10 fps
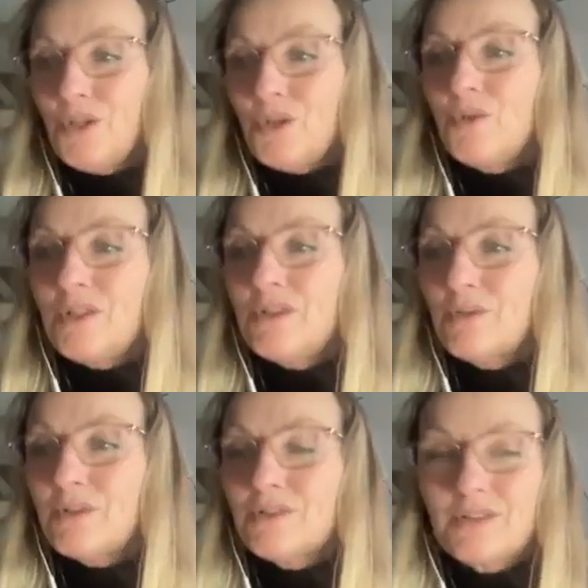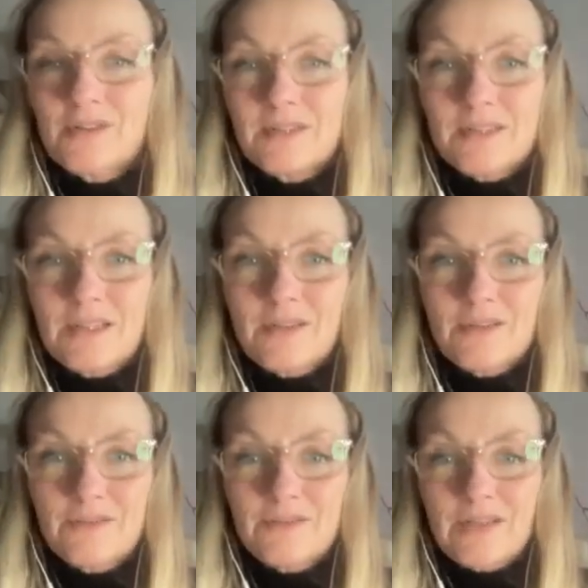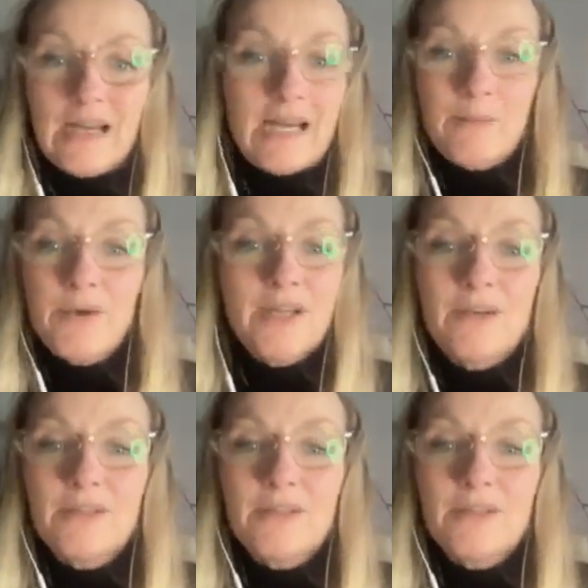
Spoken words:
you need to ask yourself, am I